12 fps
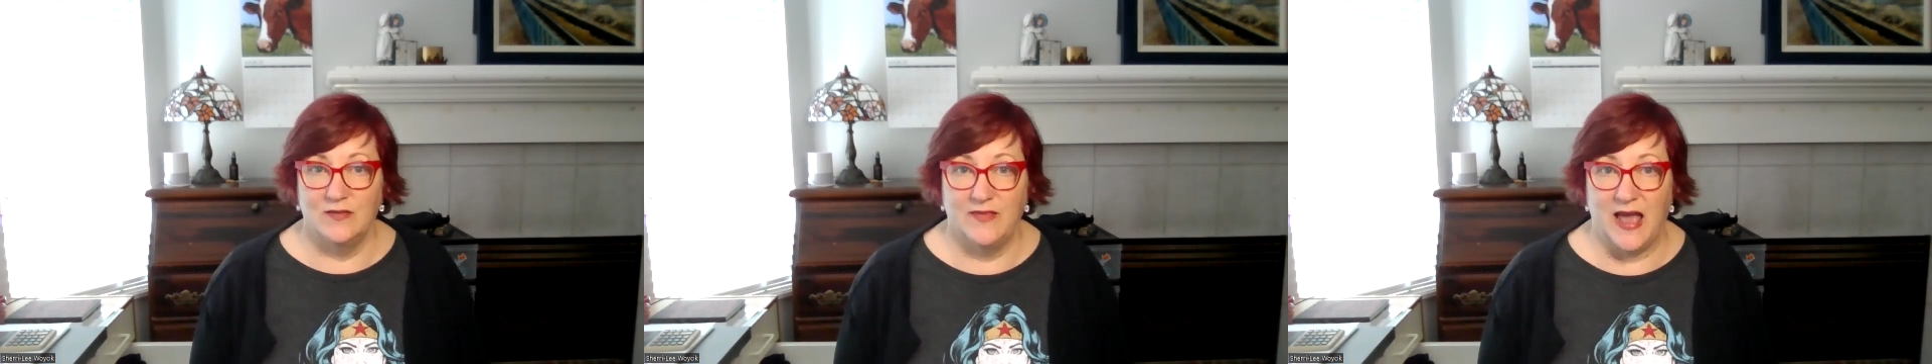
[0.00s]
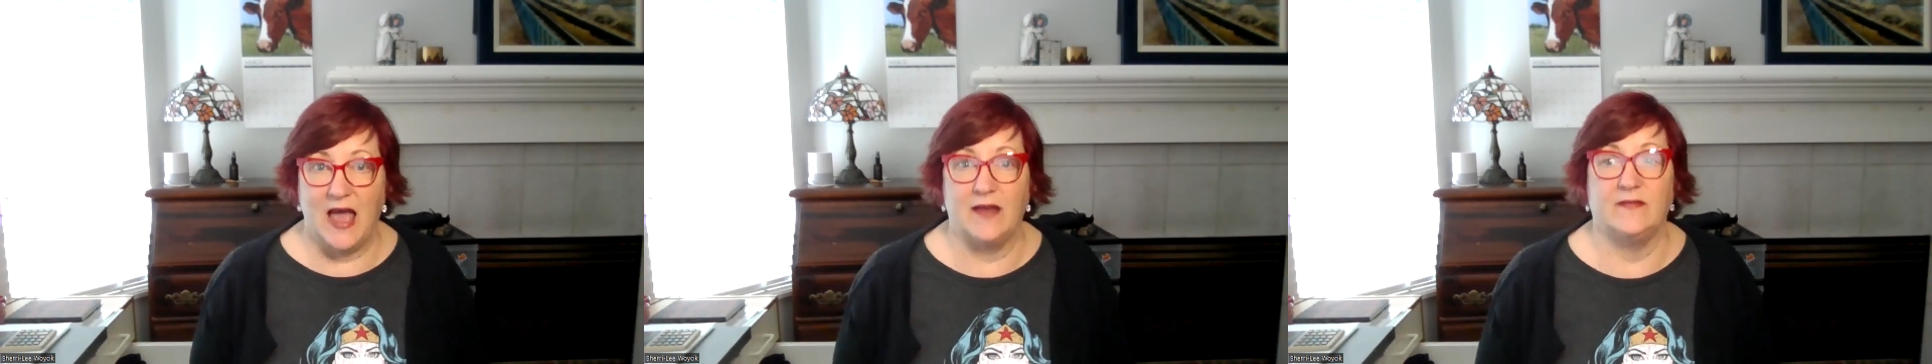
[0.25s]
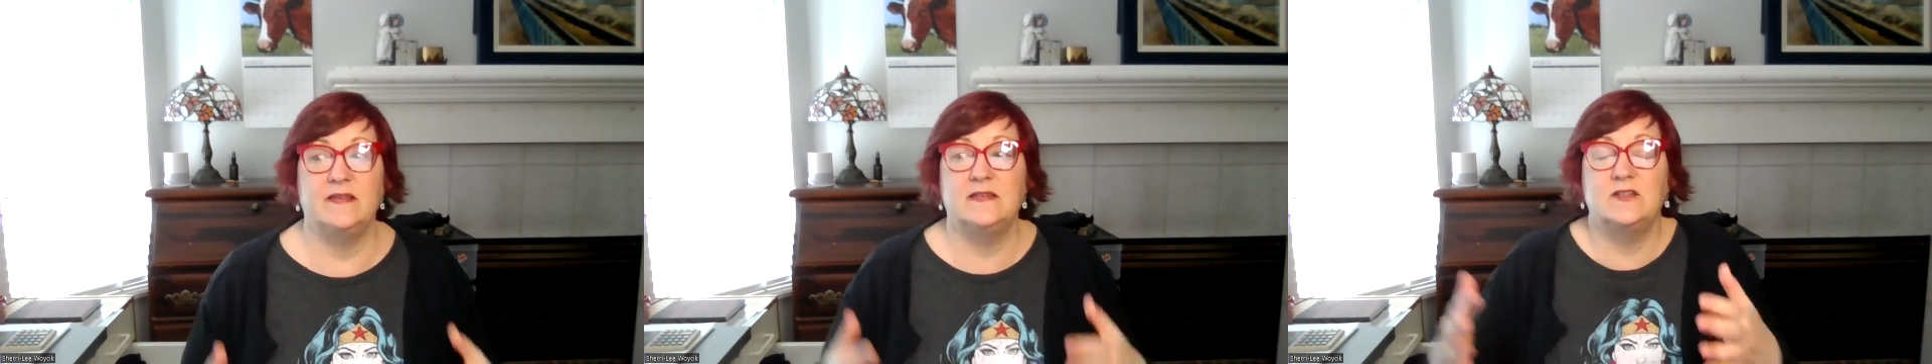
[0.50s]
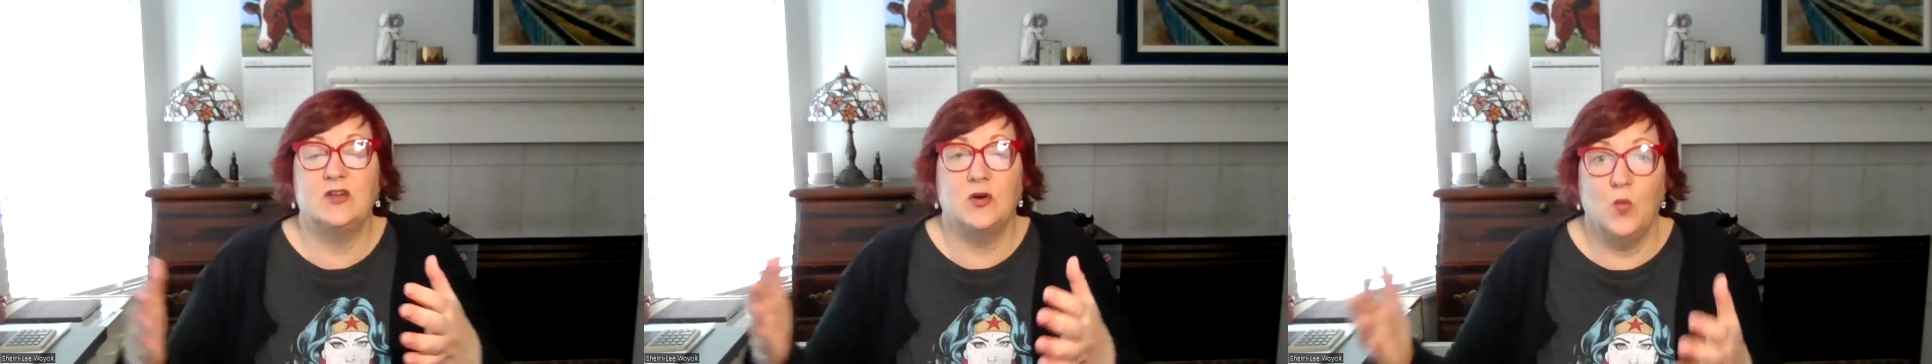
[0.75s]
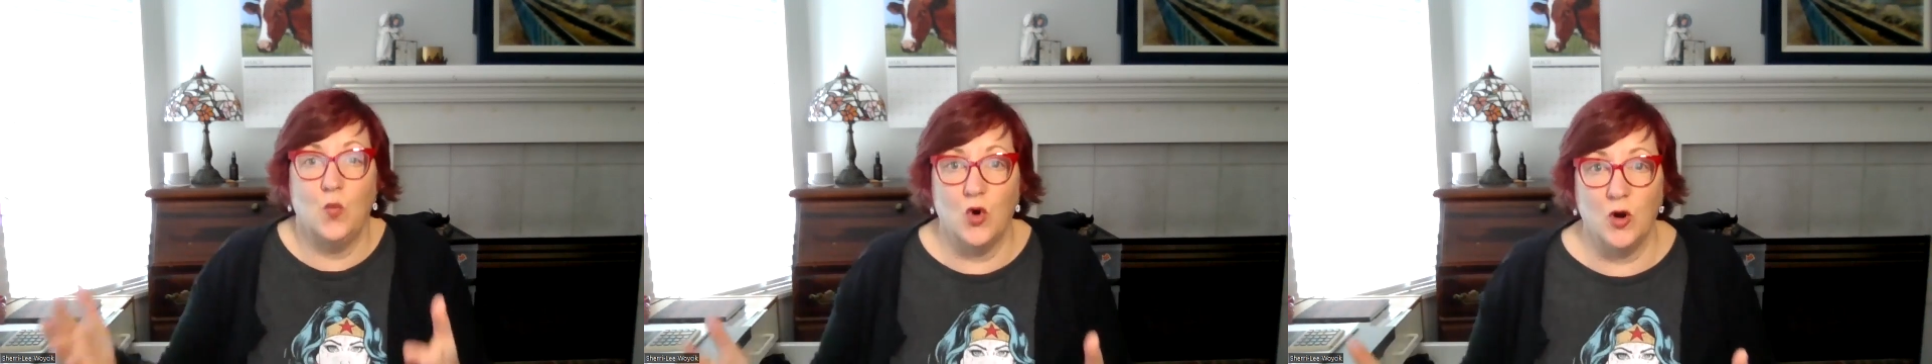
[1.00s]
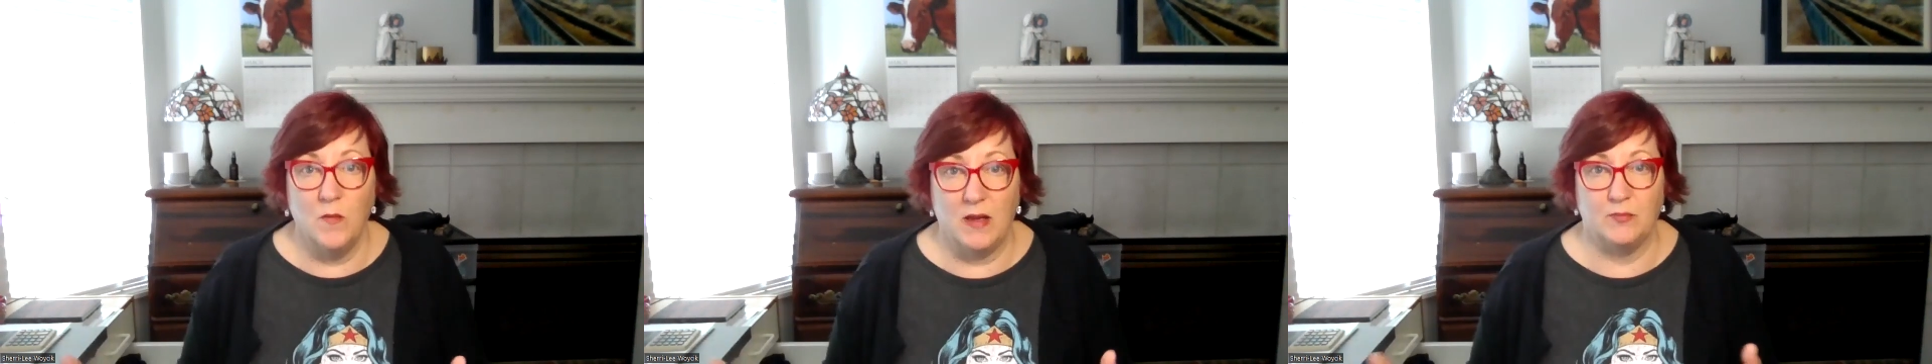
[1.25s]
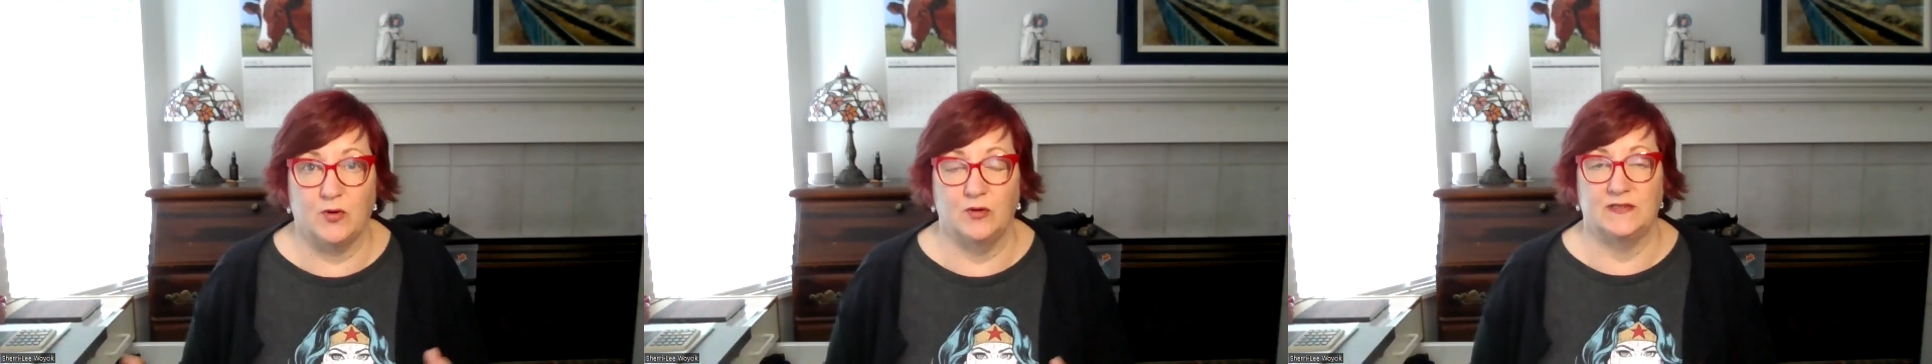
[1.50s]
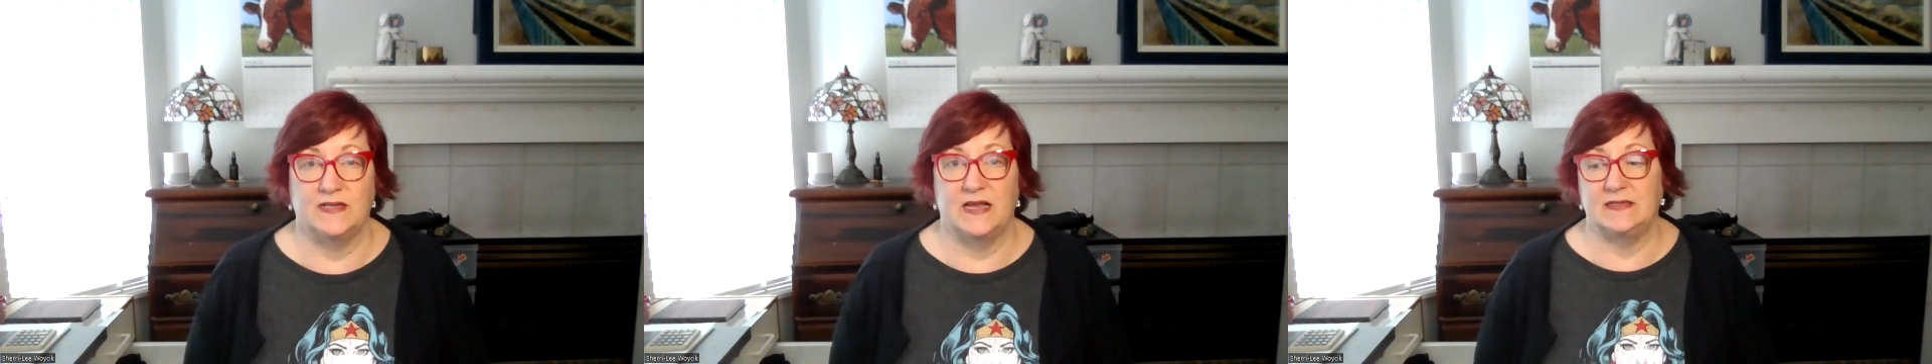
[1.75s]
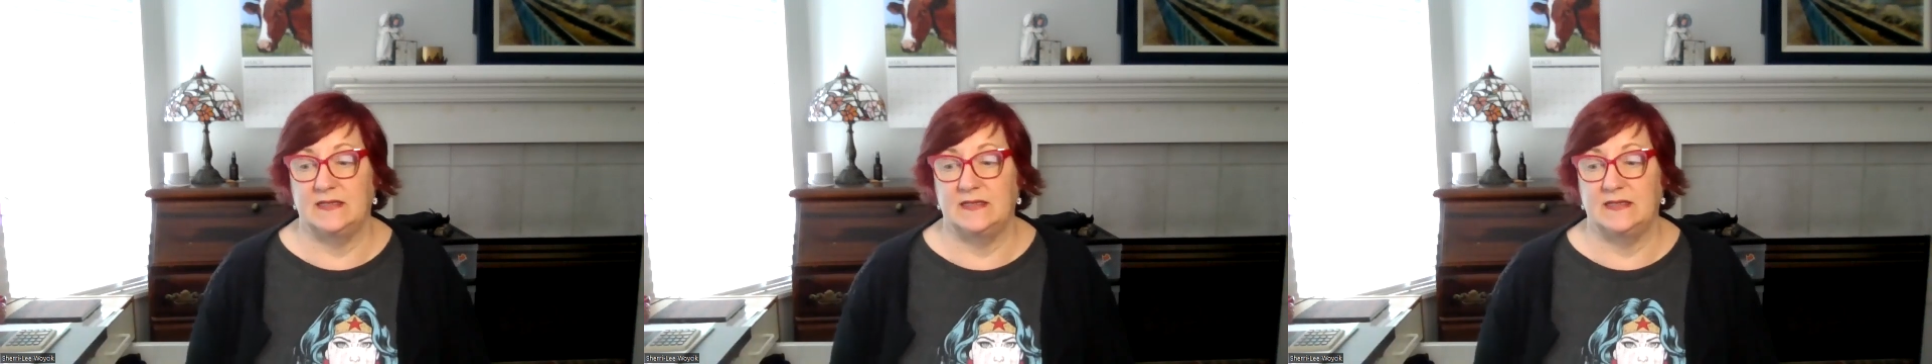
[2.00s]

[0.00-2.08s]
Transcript: that, this is our warm-up process.